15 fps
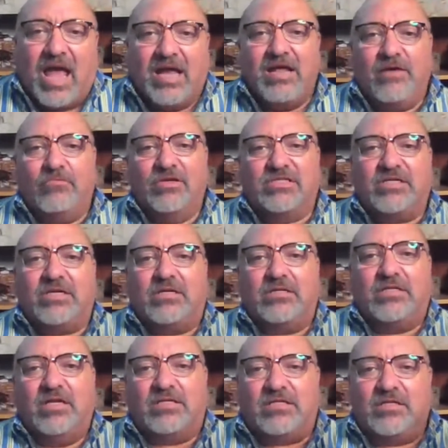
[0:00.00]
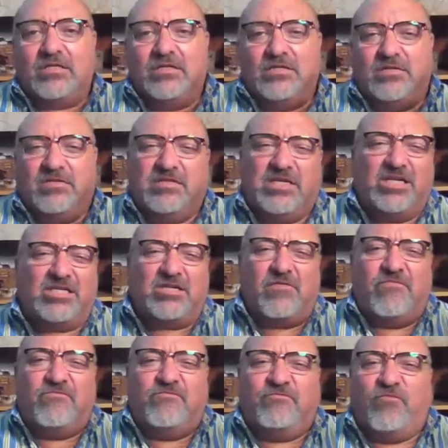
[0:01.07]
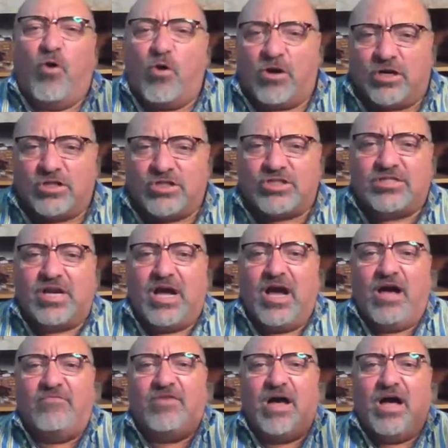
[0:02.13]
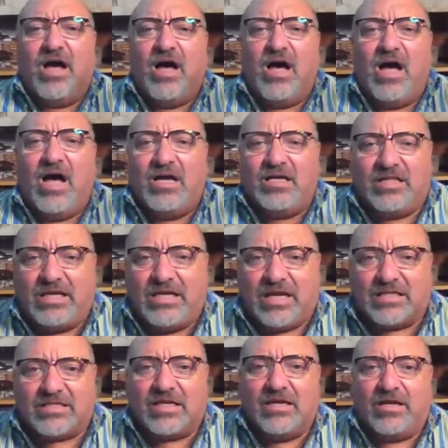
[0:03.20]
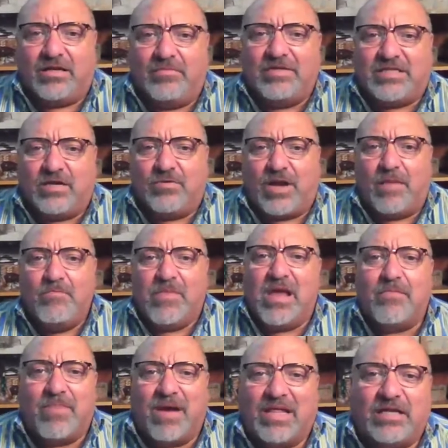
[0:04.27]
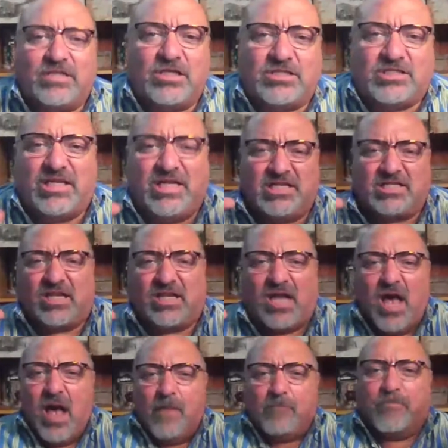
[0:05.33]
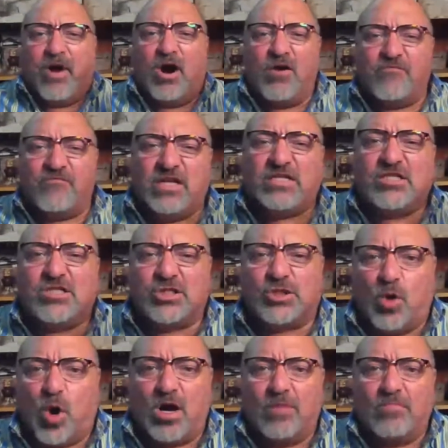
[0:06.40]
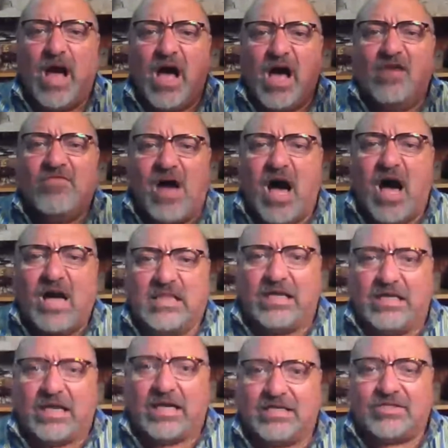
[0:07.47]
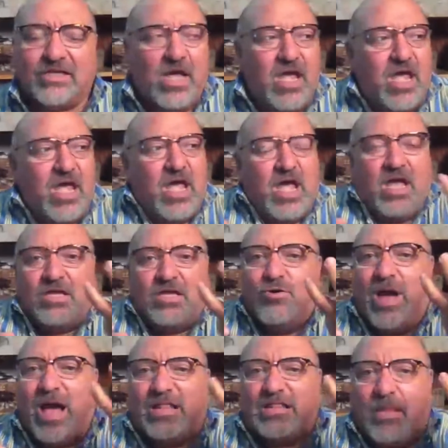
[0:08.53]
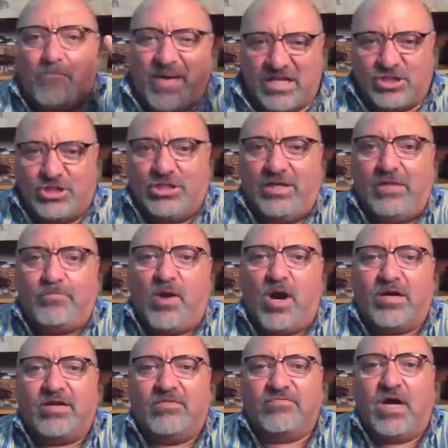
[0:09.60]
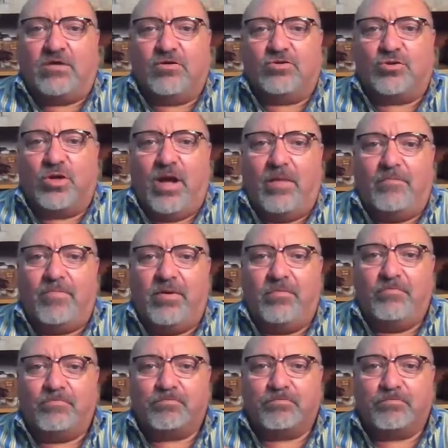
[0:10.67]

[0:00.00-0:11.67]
And it was this just force of ugliness. And let me tell you what I mean by that. Just this perfect storm of ugliness. You have the petulant part of Donald Trump,